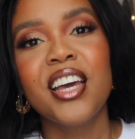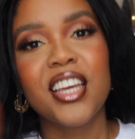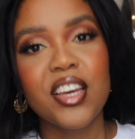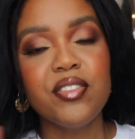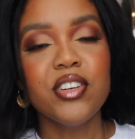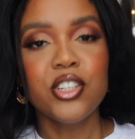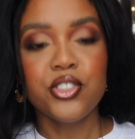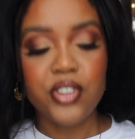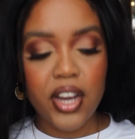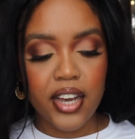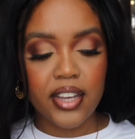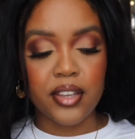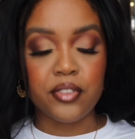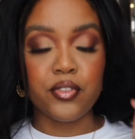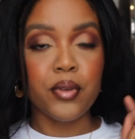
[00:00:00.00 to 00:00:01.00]
Give it a
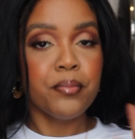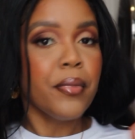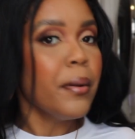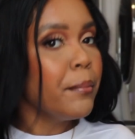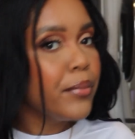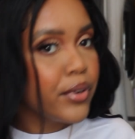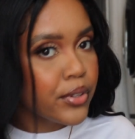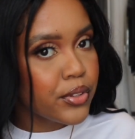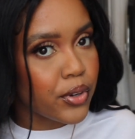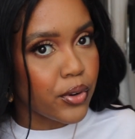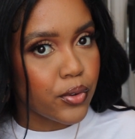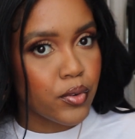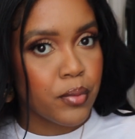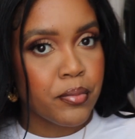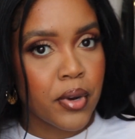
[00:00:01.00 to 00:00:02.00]
try. Remember
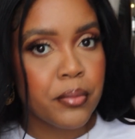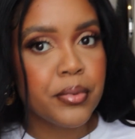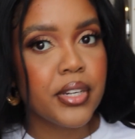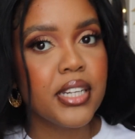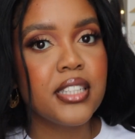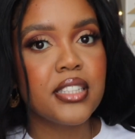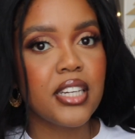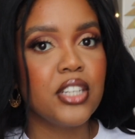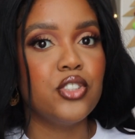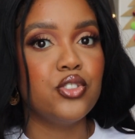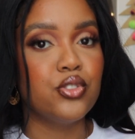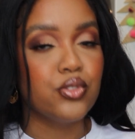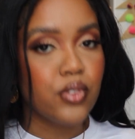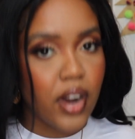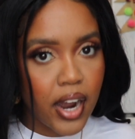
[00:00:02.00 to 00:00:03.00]
though, remember it's a
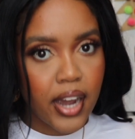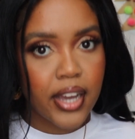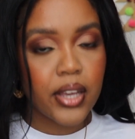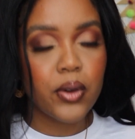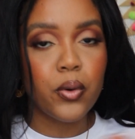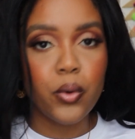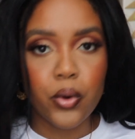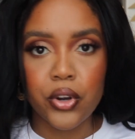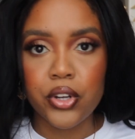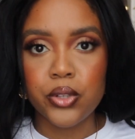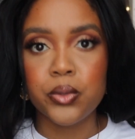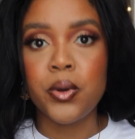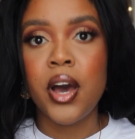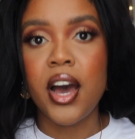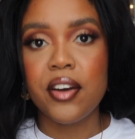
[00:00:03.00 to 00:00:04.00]
dry
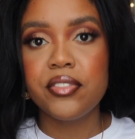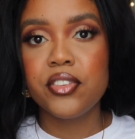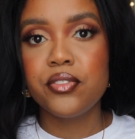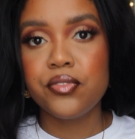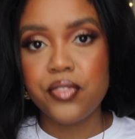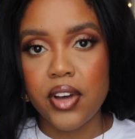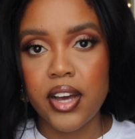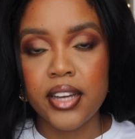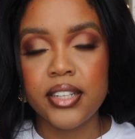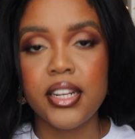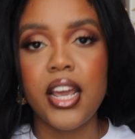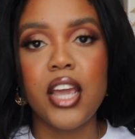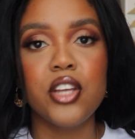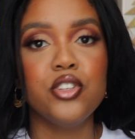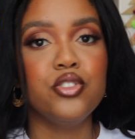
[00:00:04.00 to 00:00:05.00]
oil. You have to find
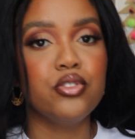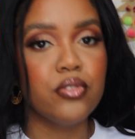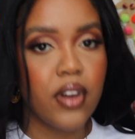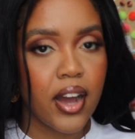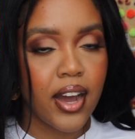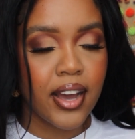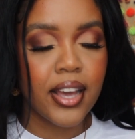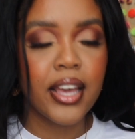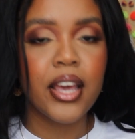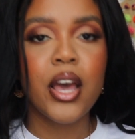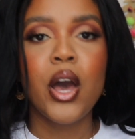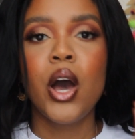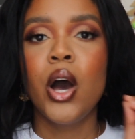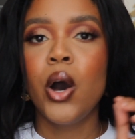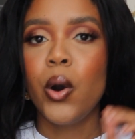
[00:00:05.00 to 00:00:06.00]
a dry
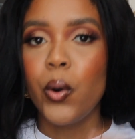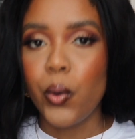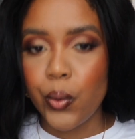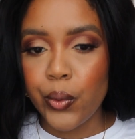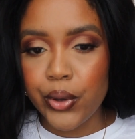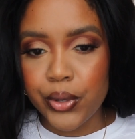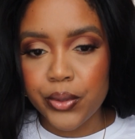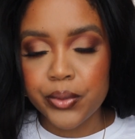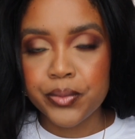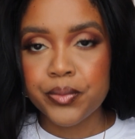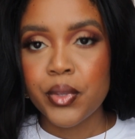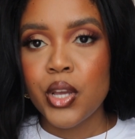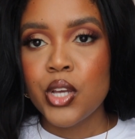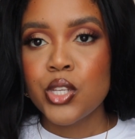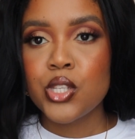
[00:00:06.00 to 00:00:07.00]
oil.
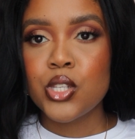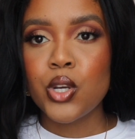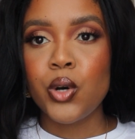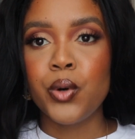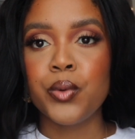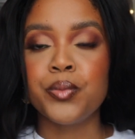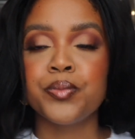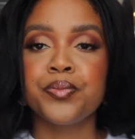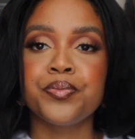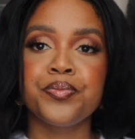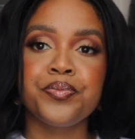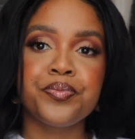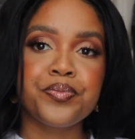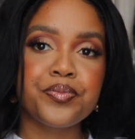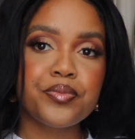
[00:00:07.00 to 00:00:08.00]
So
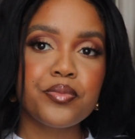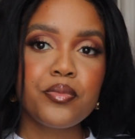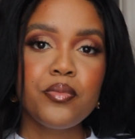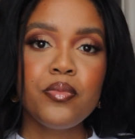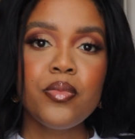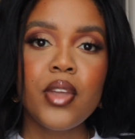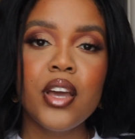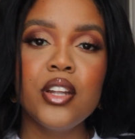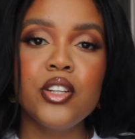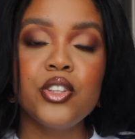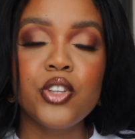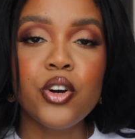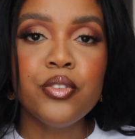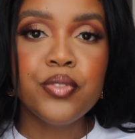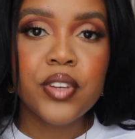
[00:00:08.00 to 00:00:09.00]

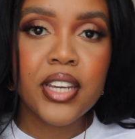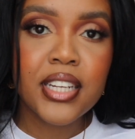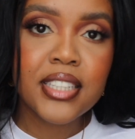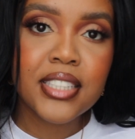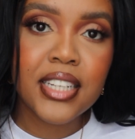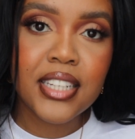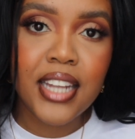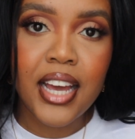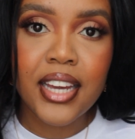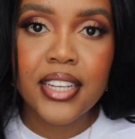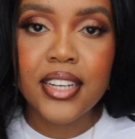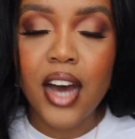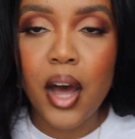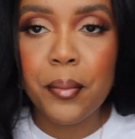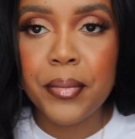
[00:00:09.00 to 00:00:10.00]
don't forget to
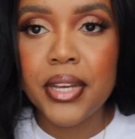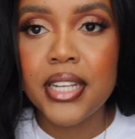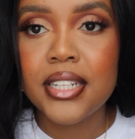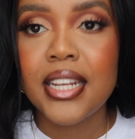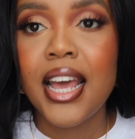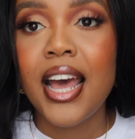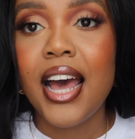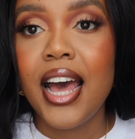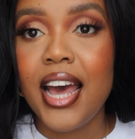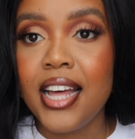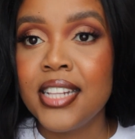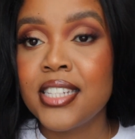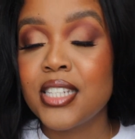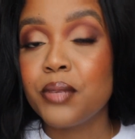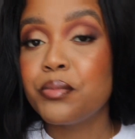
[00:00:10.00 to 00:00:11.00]
like, comment,
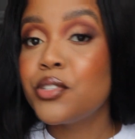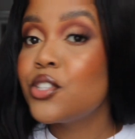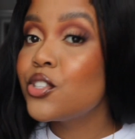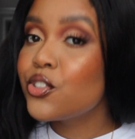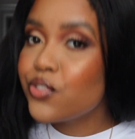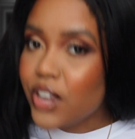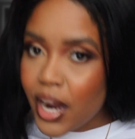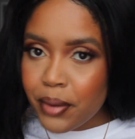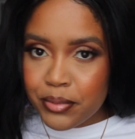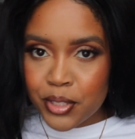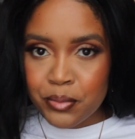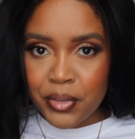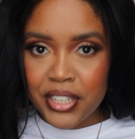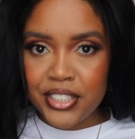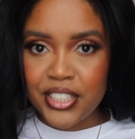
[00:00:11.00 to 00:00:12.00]
and subscribe
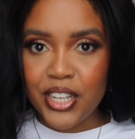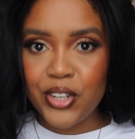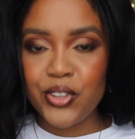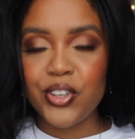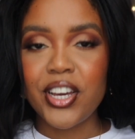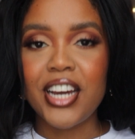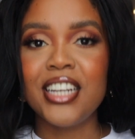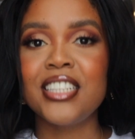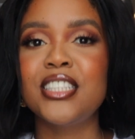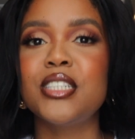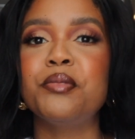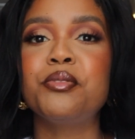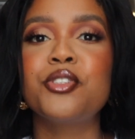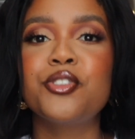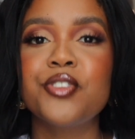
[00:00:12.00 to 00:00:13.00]
to my channel, you guys.
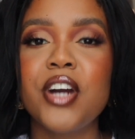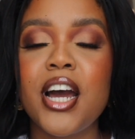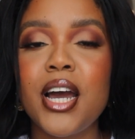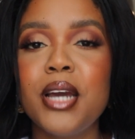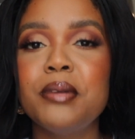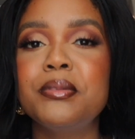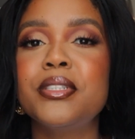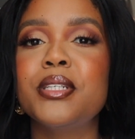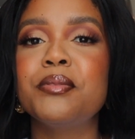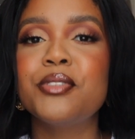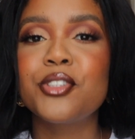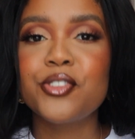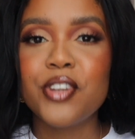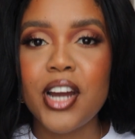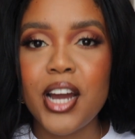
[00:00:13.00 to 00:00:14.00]
Subscribe,
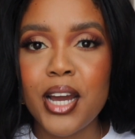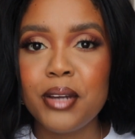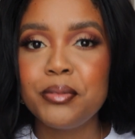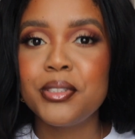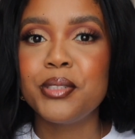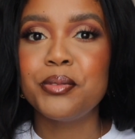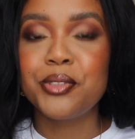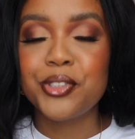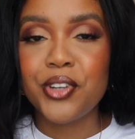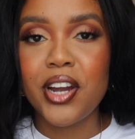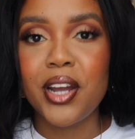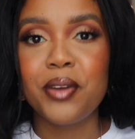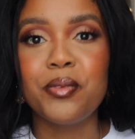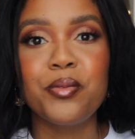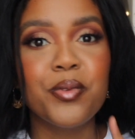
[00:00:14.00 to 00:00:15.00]
subscribe,
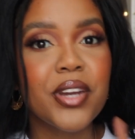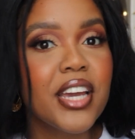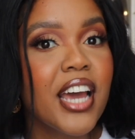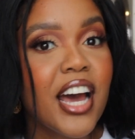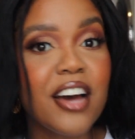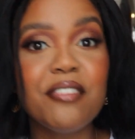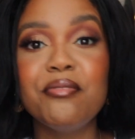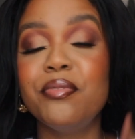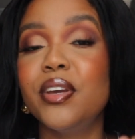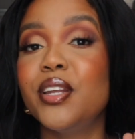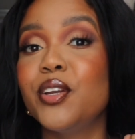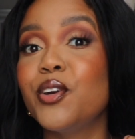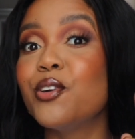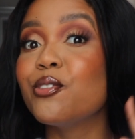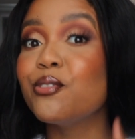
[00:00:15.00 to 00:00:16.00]
subscribe. We have
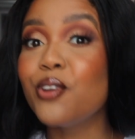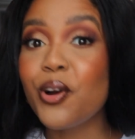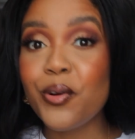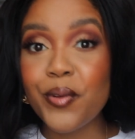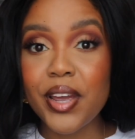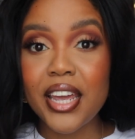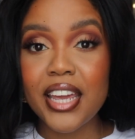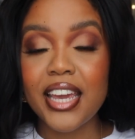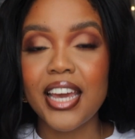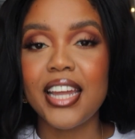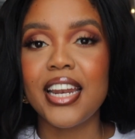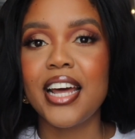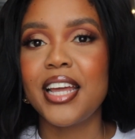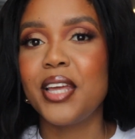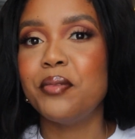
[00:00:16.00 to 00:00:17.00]
been growing
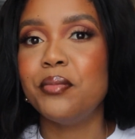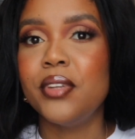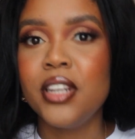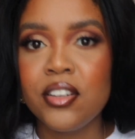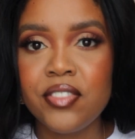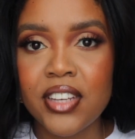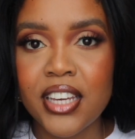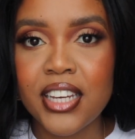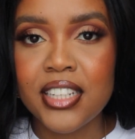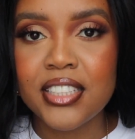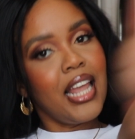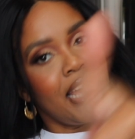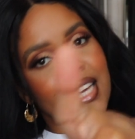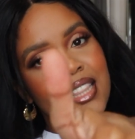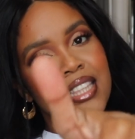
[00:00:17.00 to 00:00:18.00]
and I am loving it.
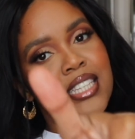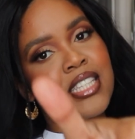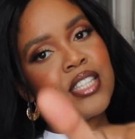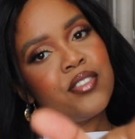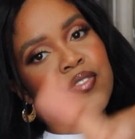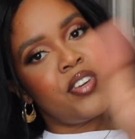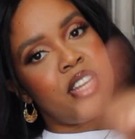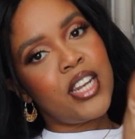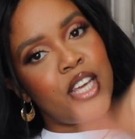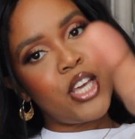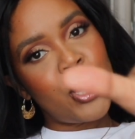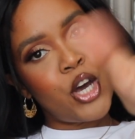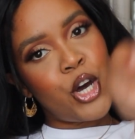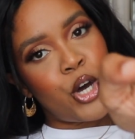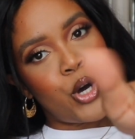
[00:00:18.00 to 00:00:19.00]
Like this
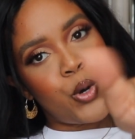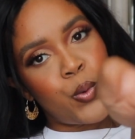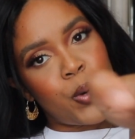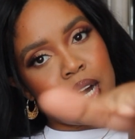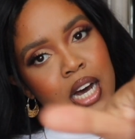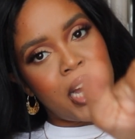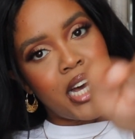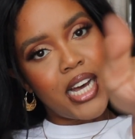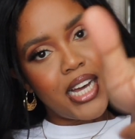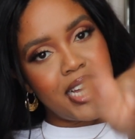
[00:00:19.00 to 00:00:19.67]
video.